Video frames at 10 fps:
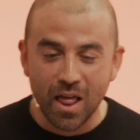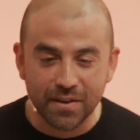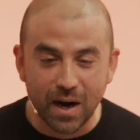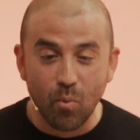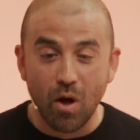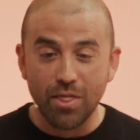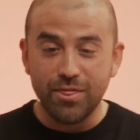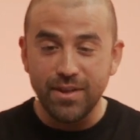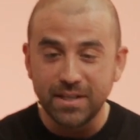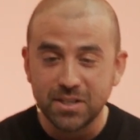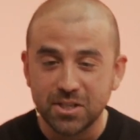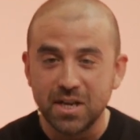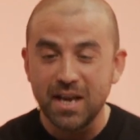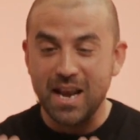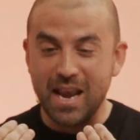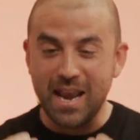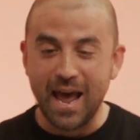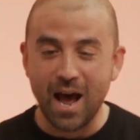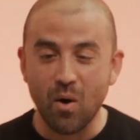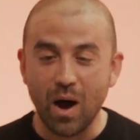That I want this now.